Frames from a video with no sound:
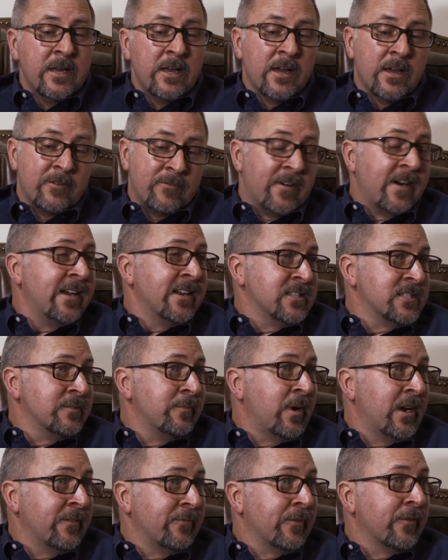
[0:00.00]
And finding
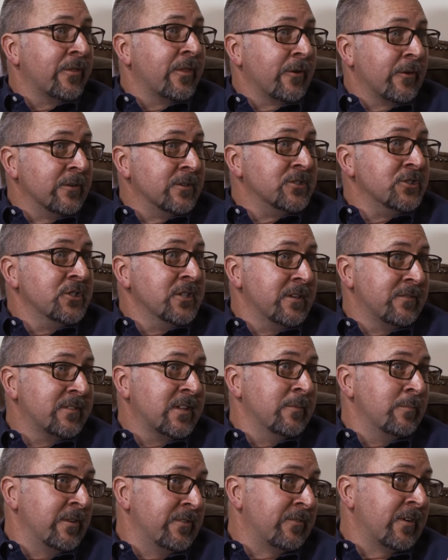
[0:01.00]
somebody for third shift
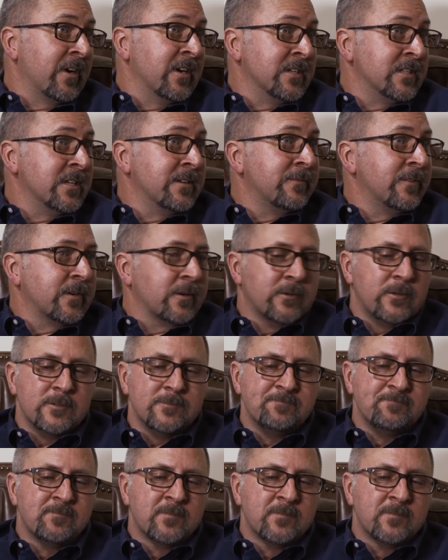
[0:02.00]
can be very difficult.